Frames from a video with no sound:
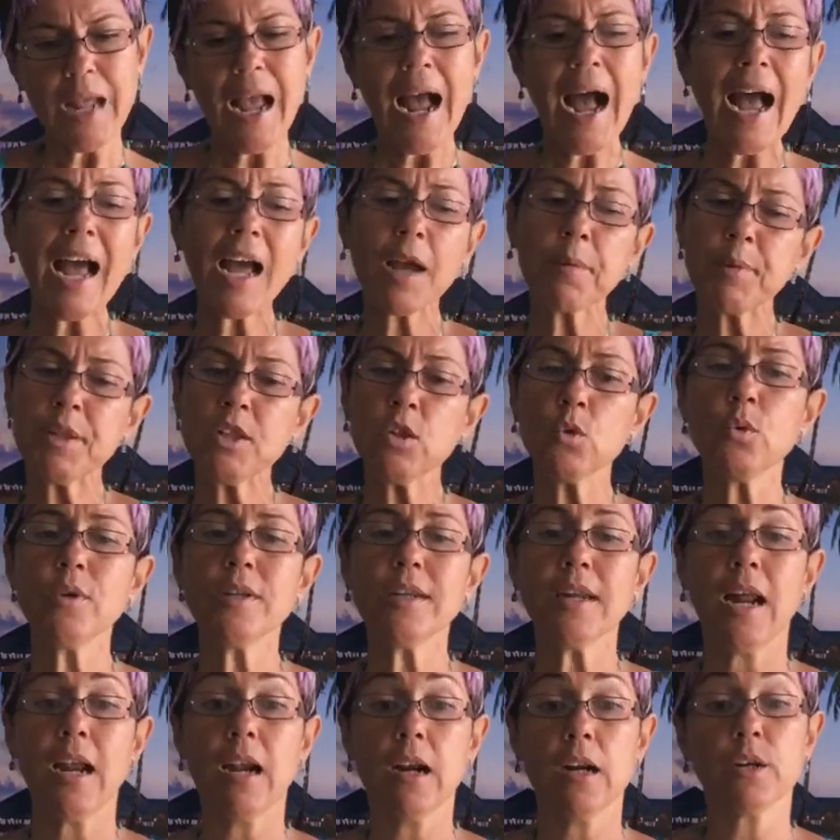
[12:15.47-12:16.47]
I have been doing
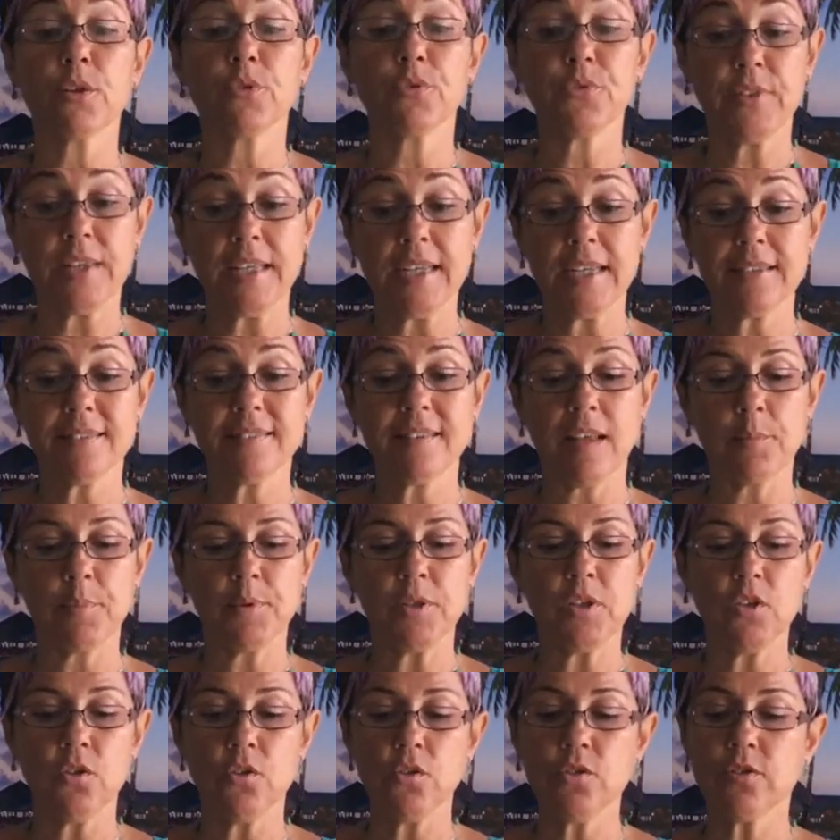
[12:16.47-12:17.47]
a lot of tests. I've
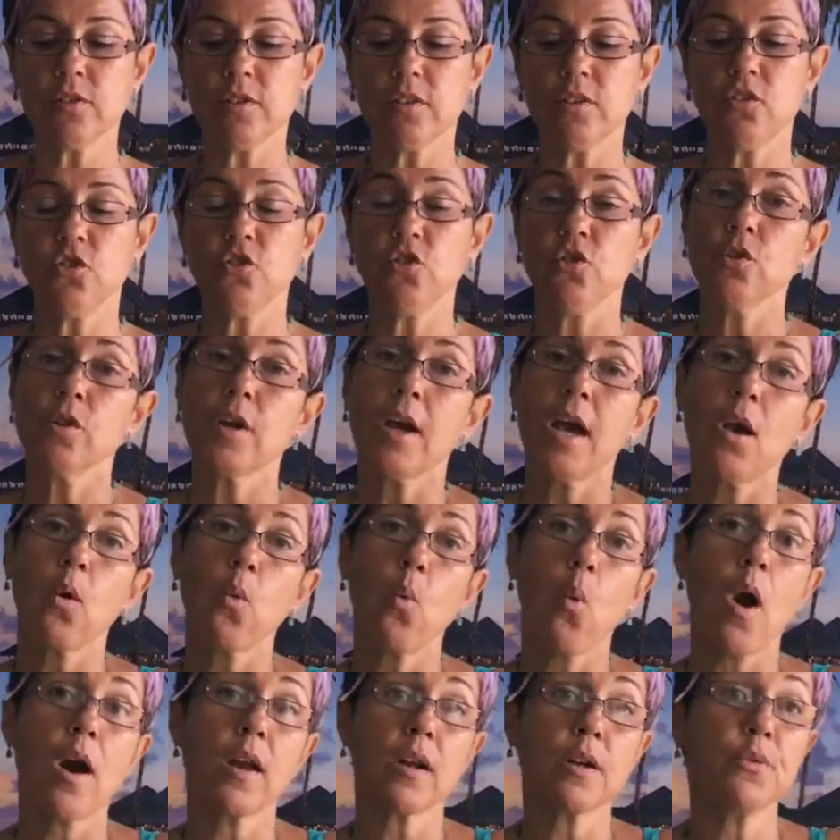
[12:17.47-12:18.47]
been using Shungite
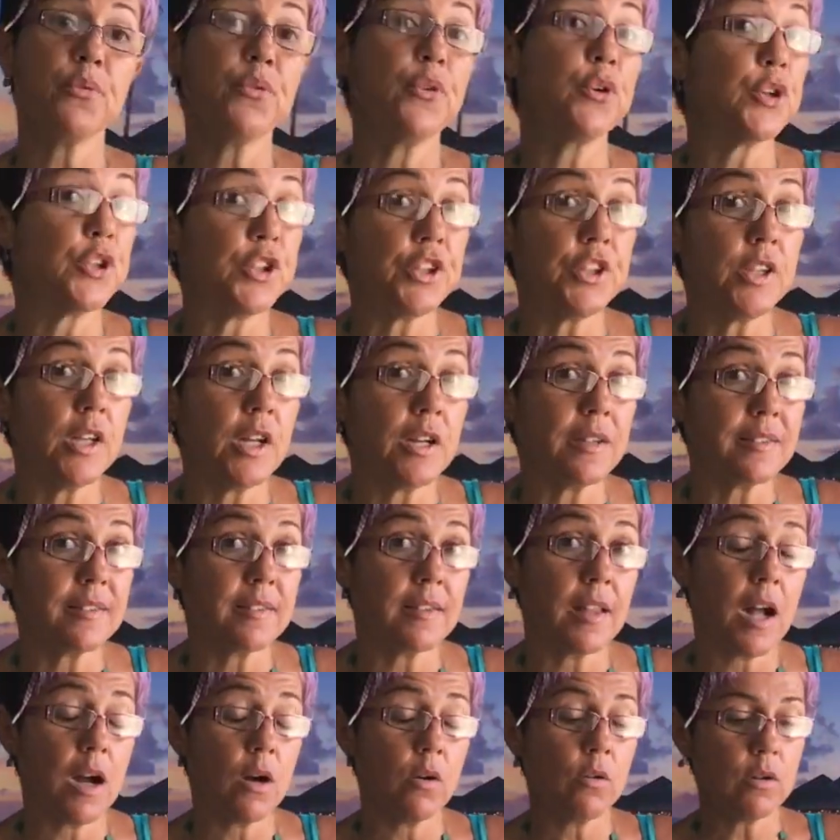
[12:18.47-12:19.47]
water for years
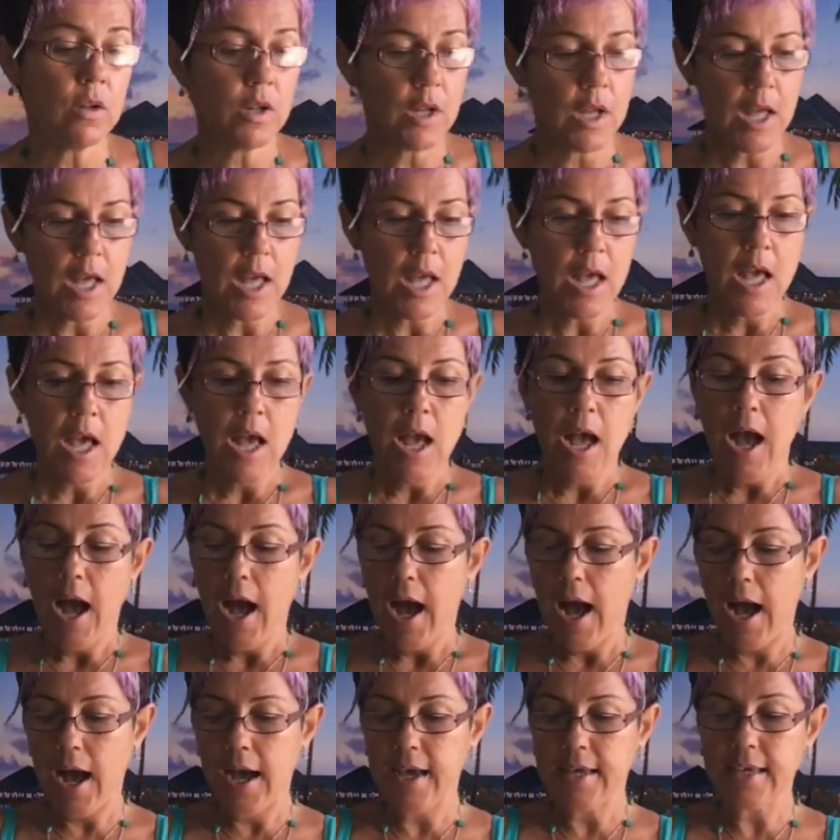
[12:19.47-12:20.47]
now.
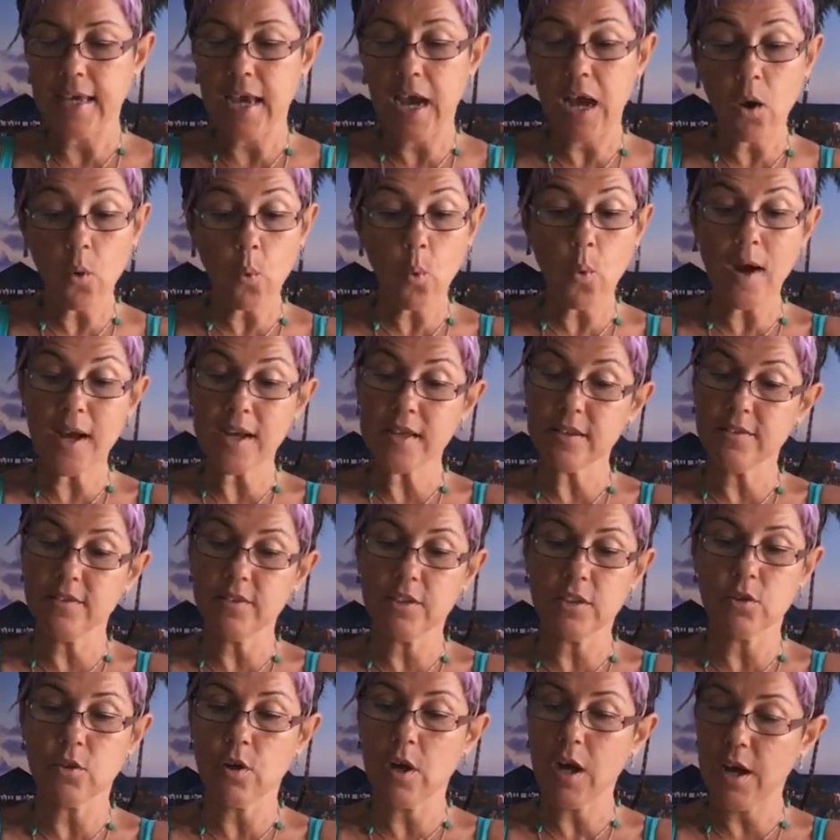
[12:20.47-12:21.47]
I always,
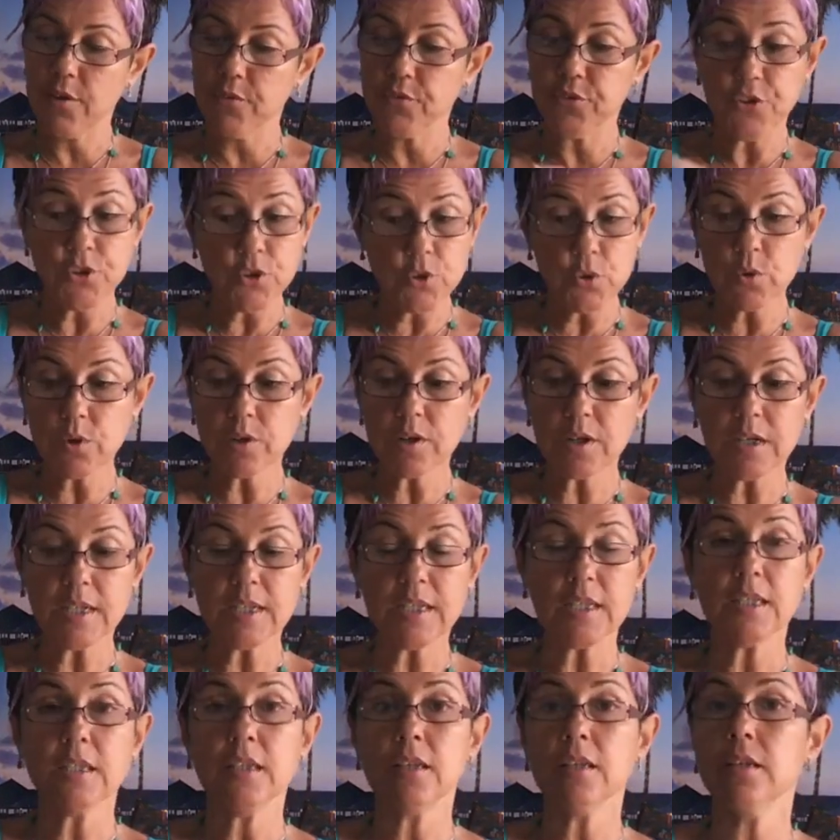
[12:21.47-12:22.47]
have
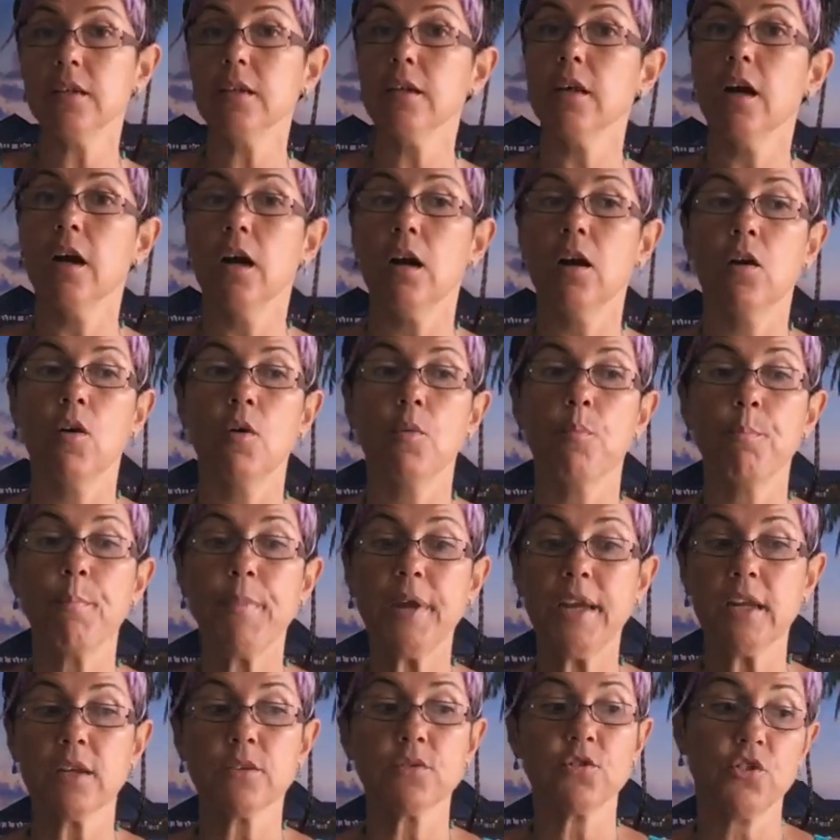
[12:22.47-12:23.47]
yearly
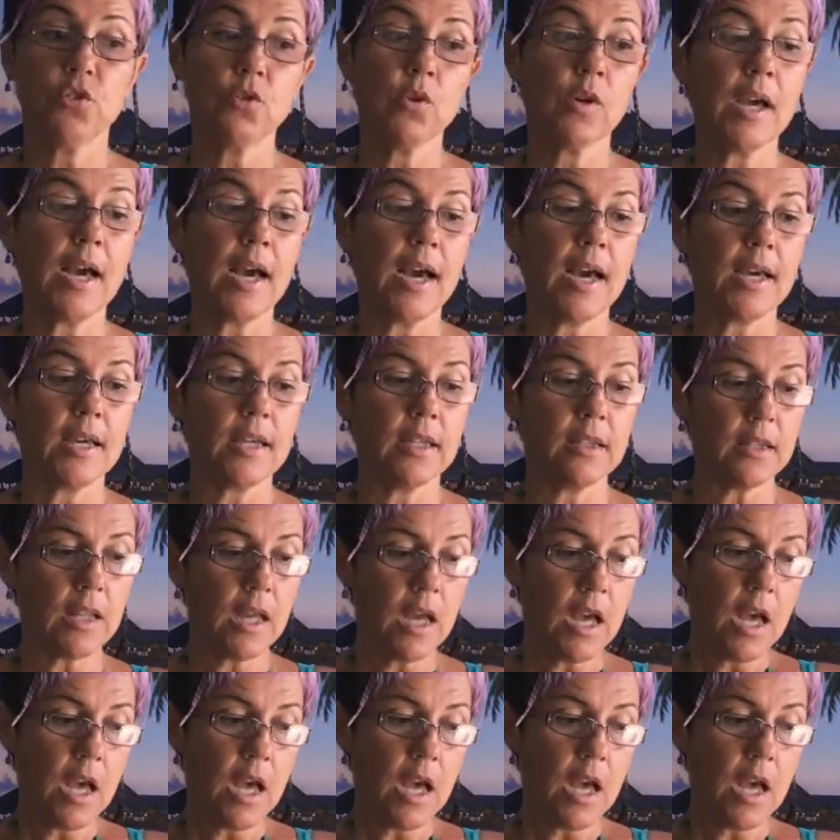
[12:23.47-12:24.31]
made of Shungite